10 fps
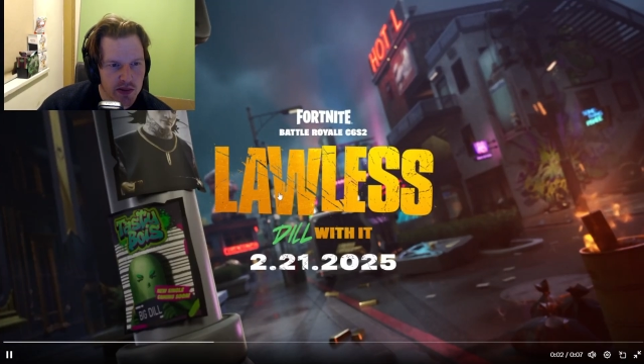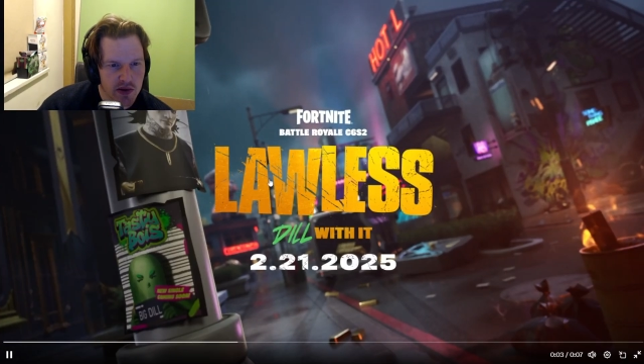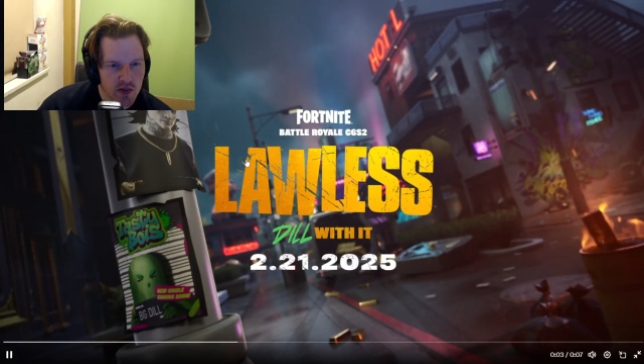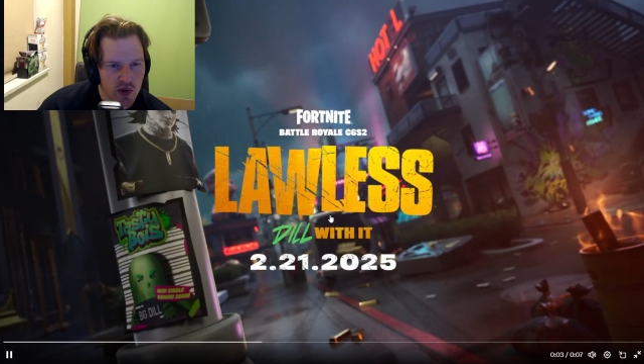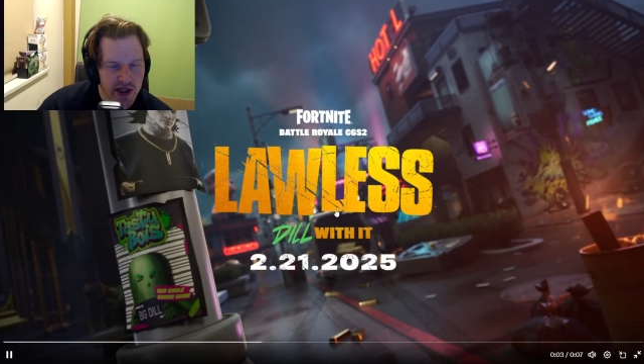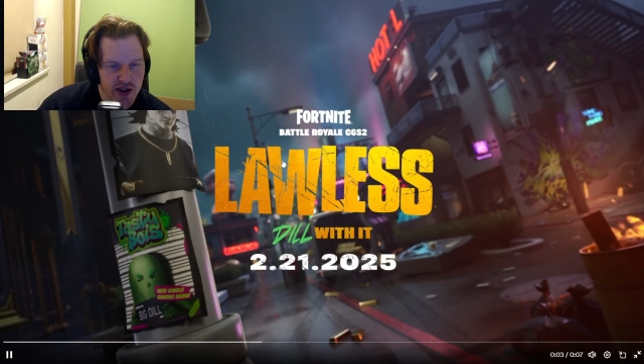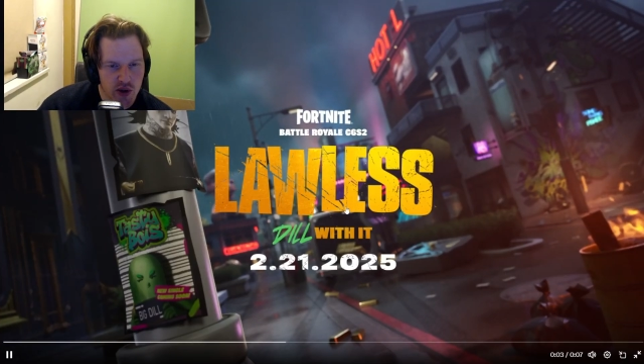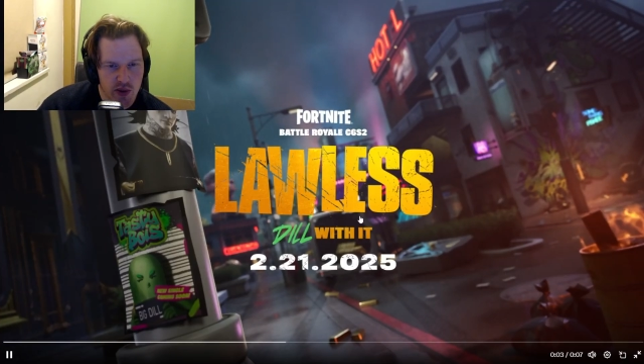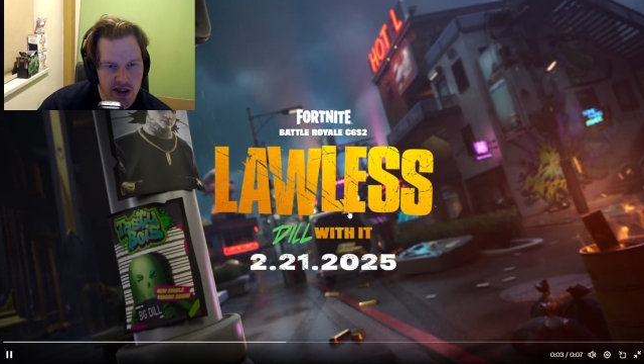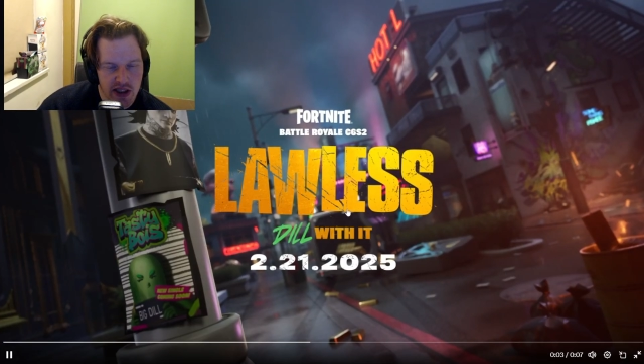what they do
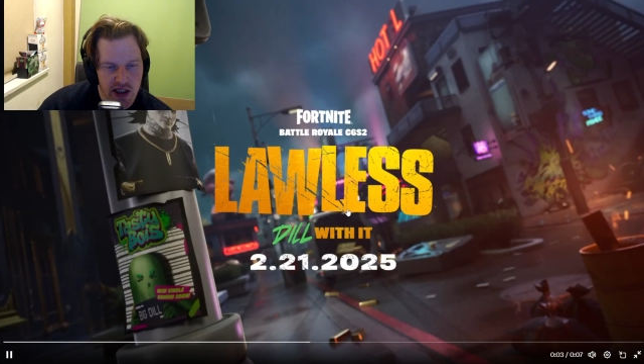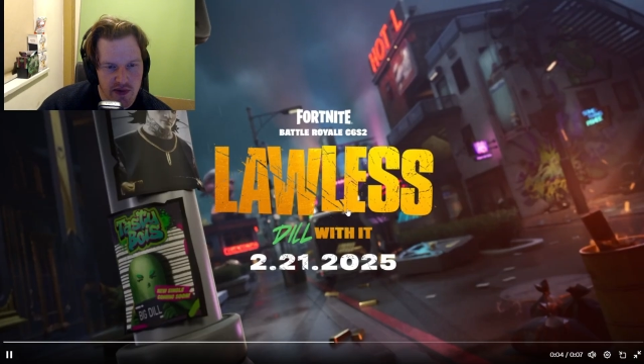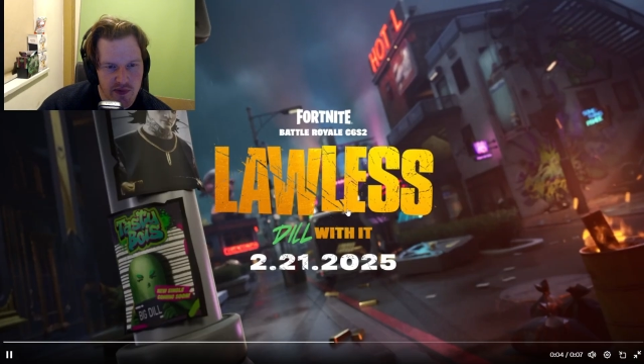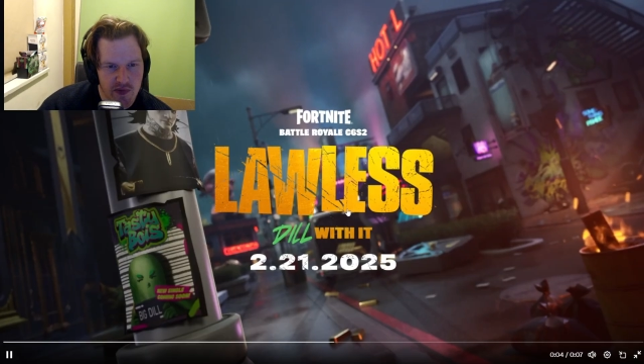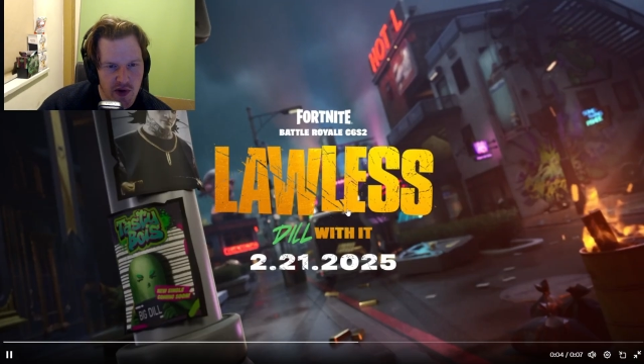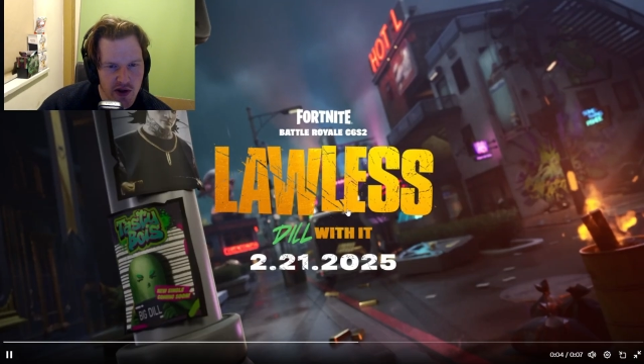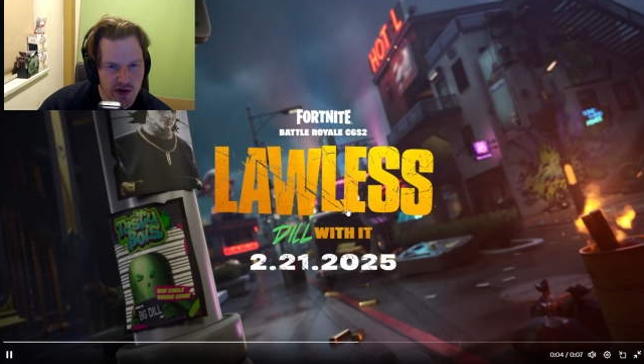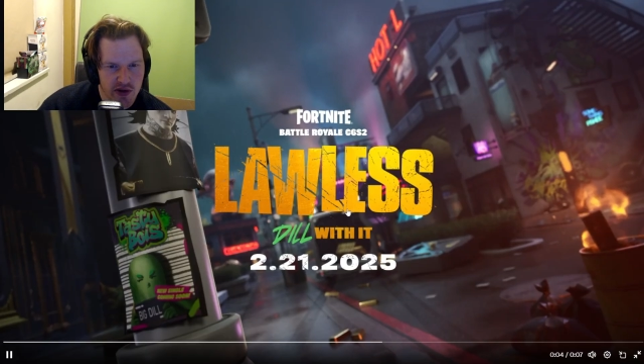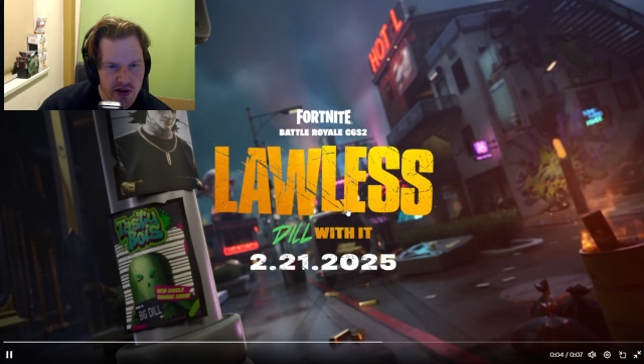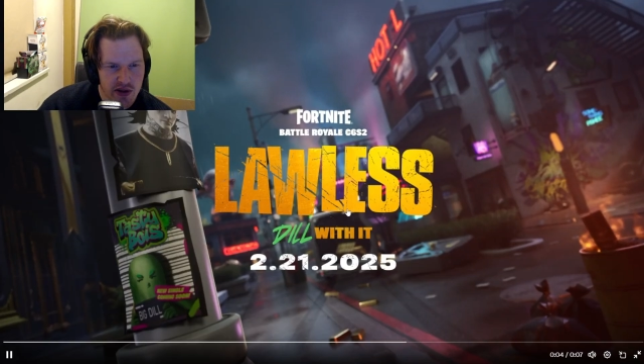with the
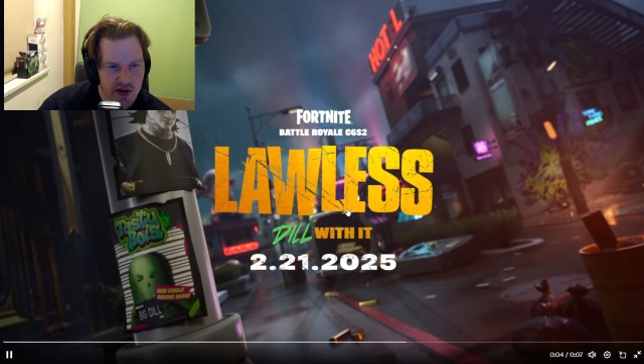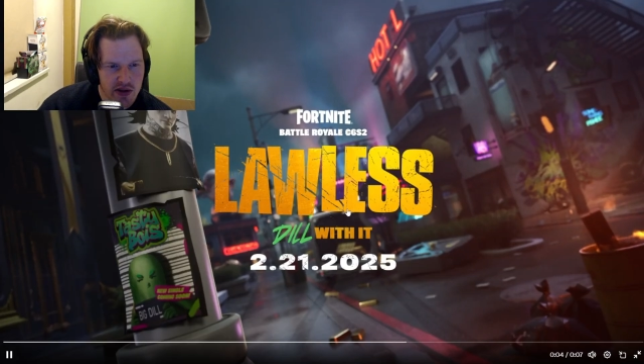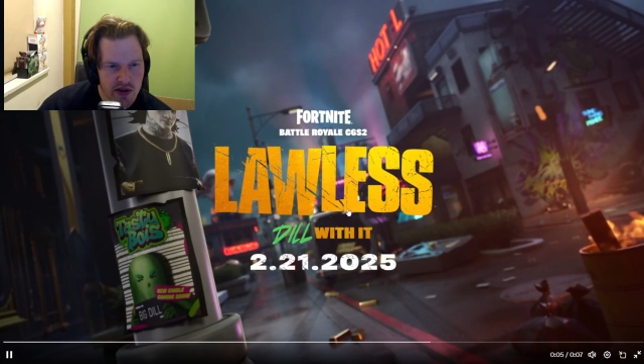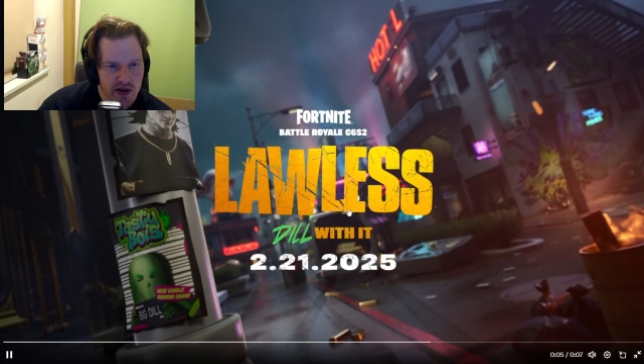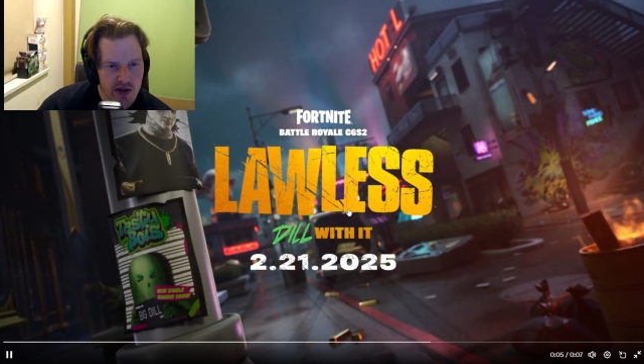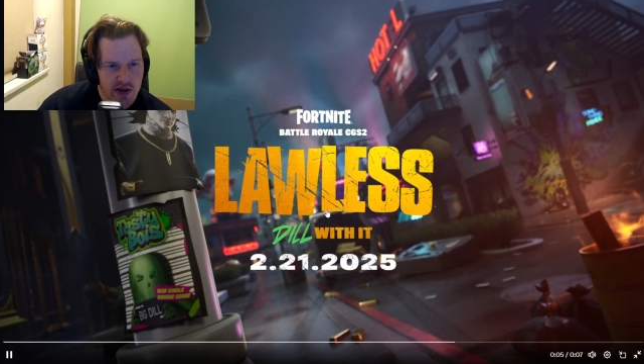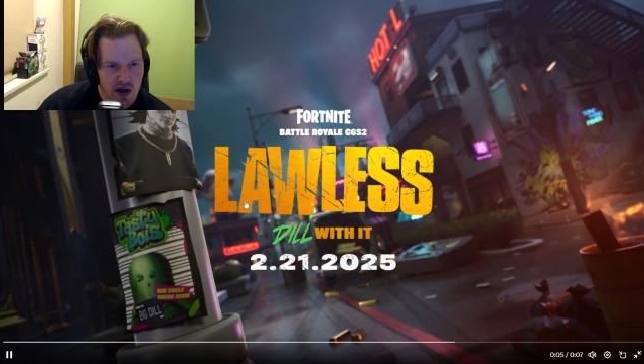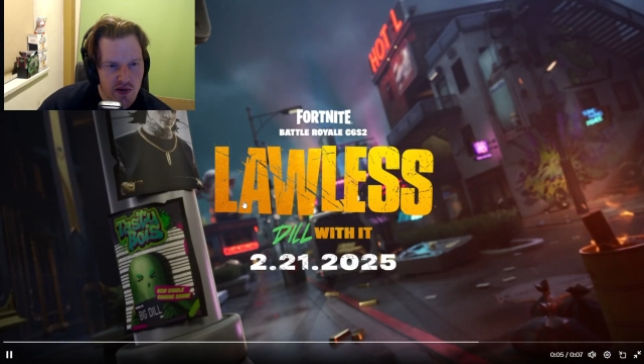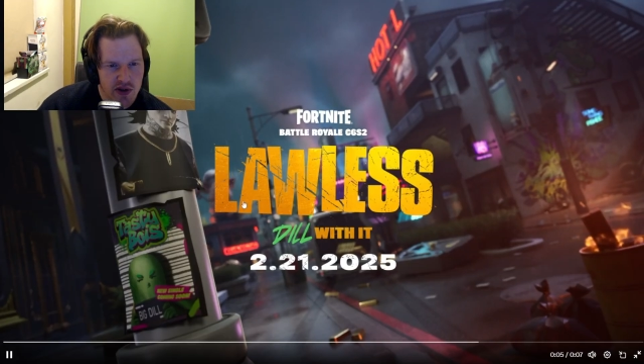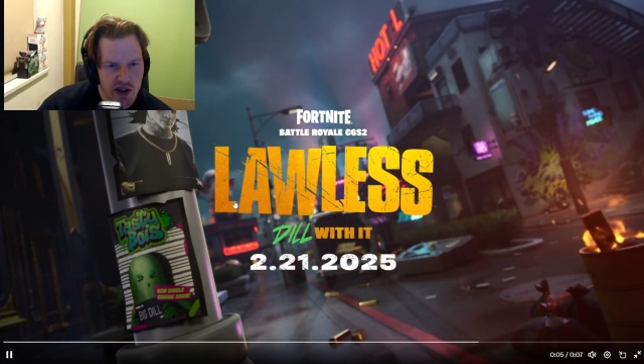font.
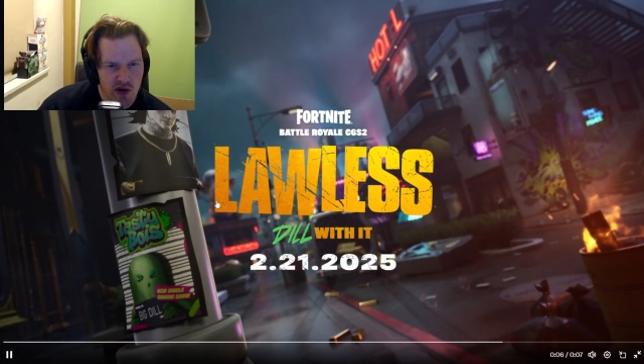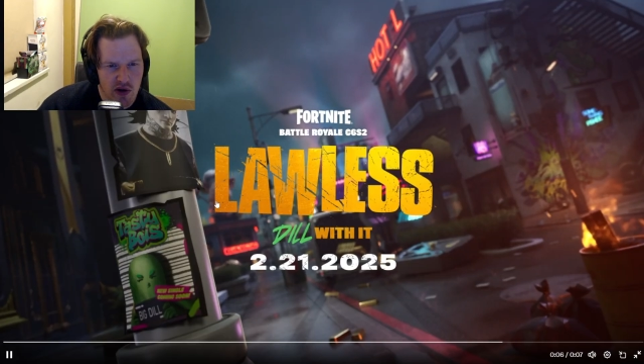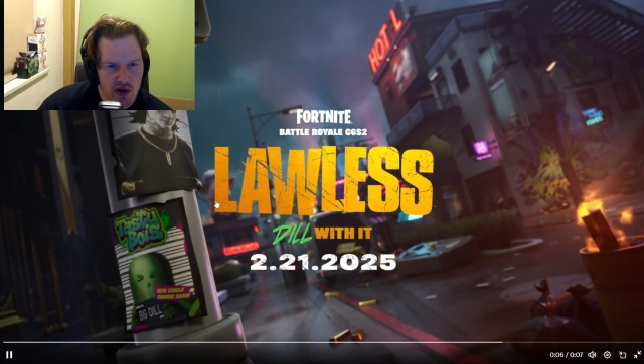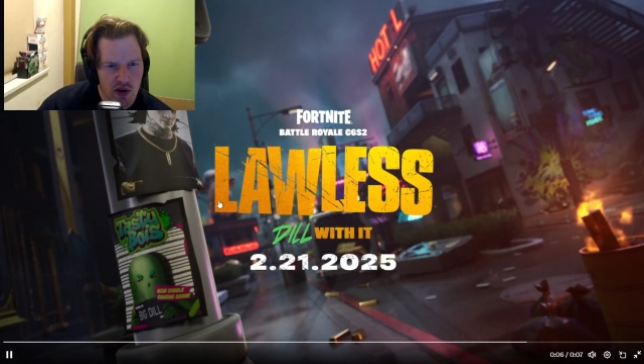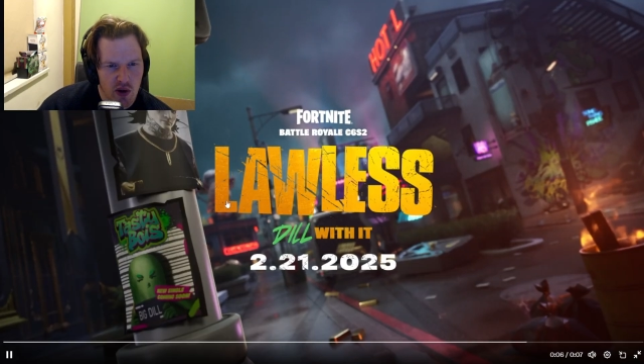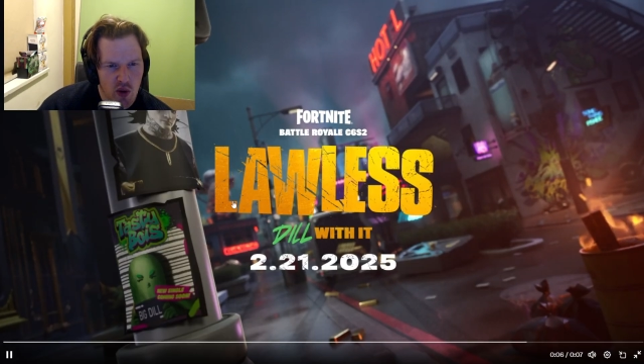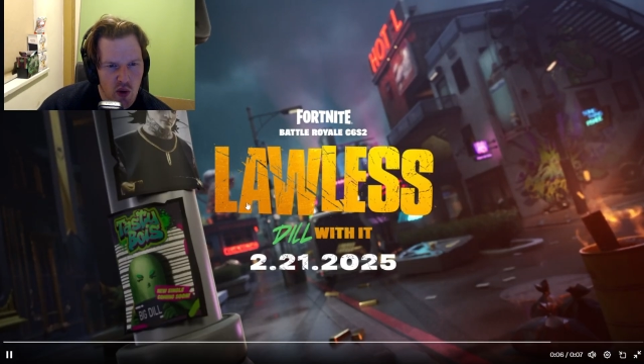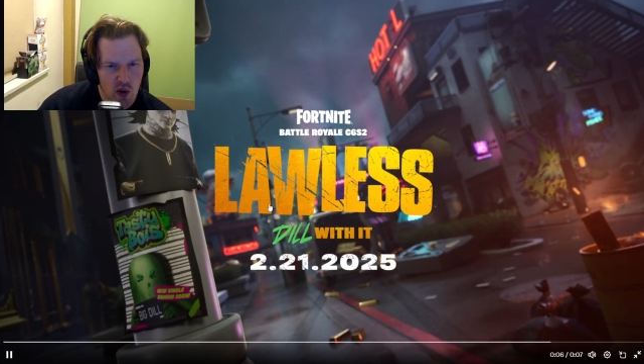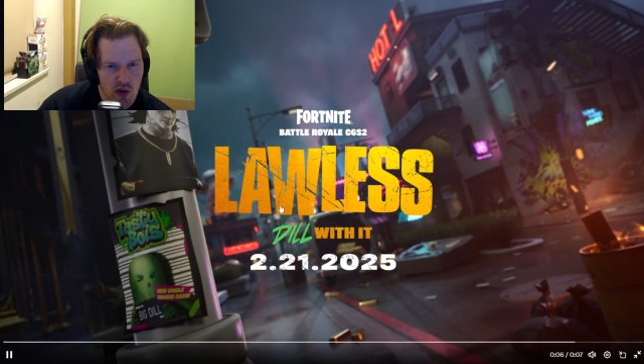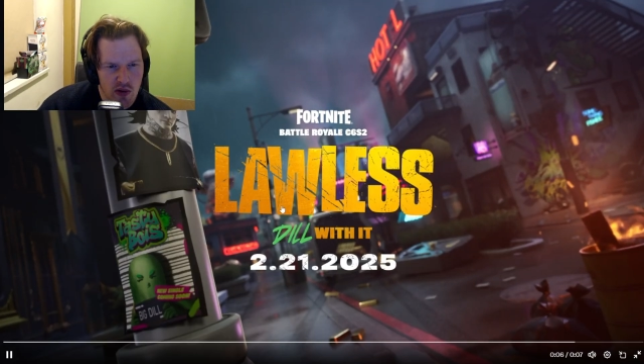Obviously, you got Law